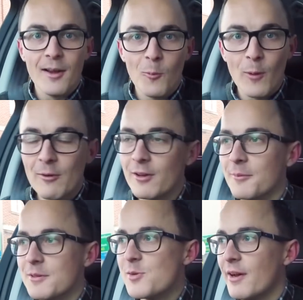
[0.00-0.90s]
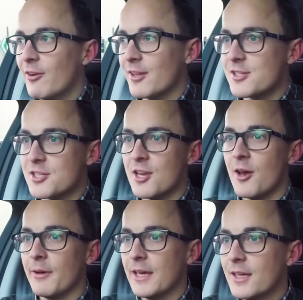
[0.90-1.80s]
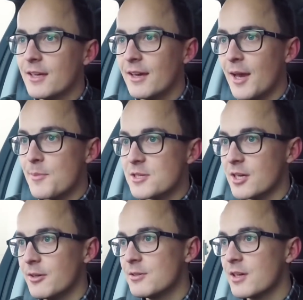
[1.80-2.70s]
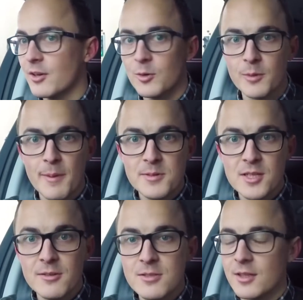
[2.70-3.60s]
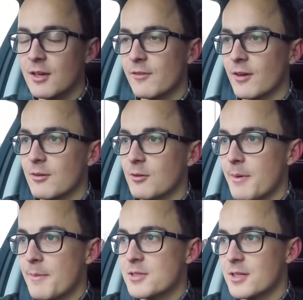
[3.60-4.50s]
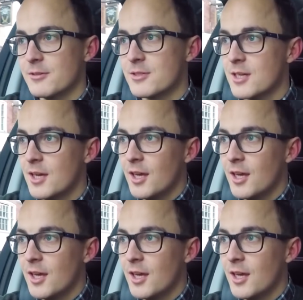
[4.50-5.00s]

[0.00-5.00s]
welcome to a rather snowy episode. Can I call them episodes? I don't know if I can call them episodes.